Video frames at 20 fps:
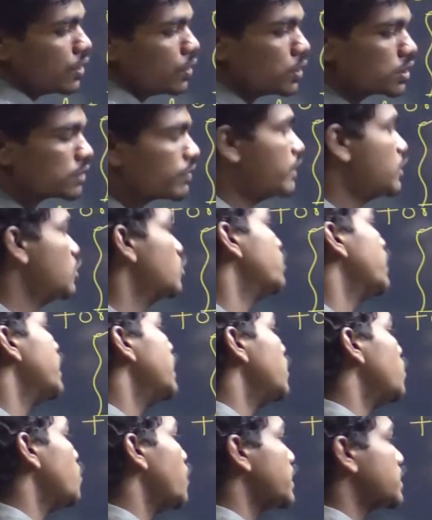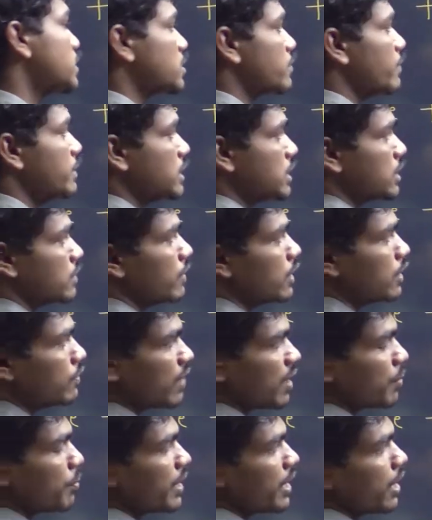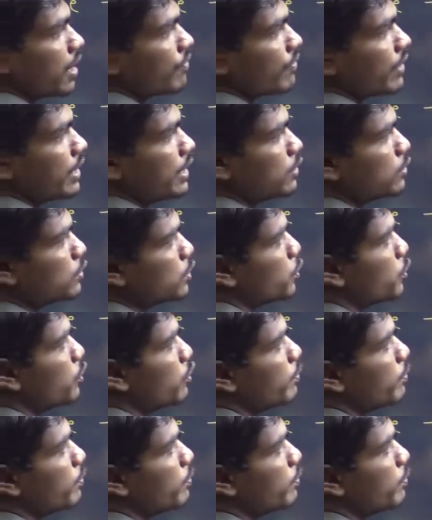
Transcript: Dou square u by dou x square is equal to 1 by alpha into dou